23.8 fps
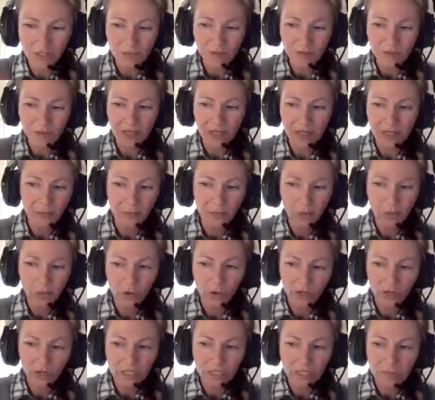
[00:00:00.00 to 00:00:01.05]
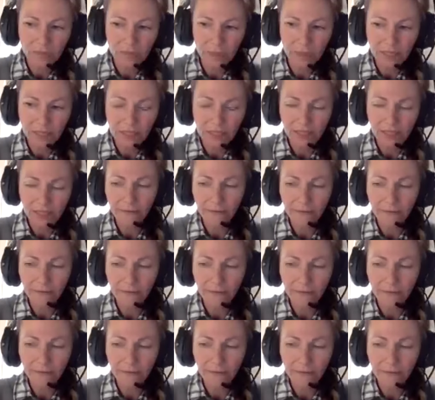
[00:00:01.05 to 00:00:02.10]
So it's been important to me to
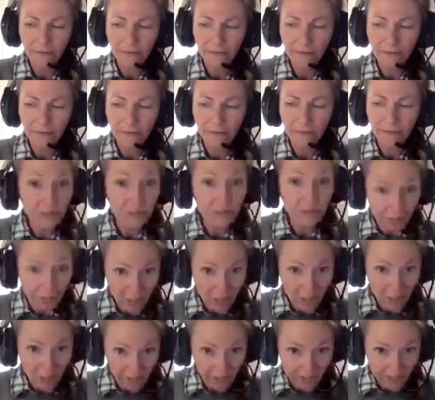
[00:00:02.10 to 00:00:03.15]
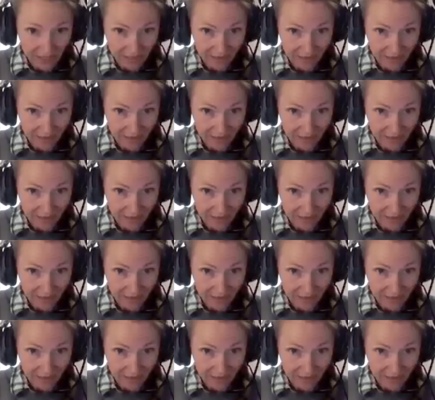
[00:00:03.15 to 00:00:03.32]
be self-sufficient